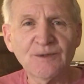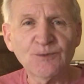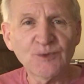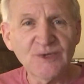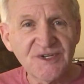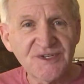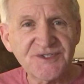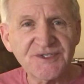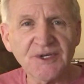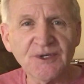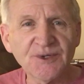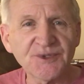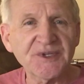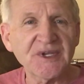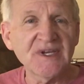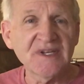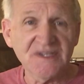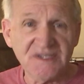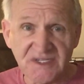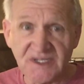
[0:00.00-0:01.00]
result
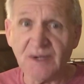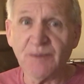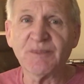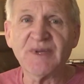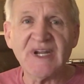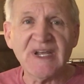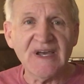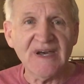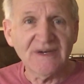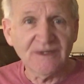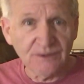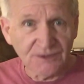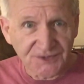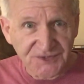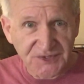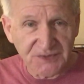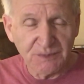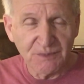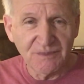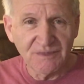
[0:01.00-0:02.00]
in somebody
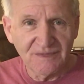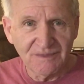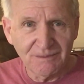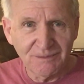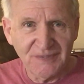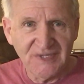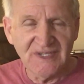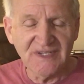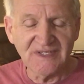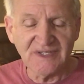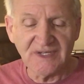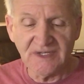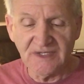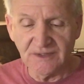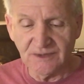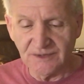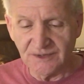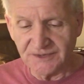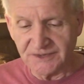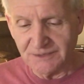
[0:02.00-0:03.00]
else being
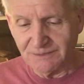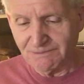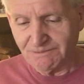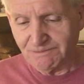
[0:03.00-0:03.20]
killed.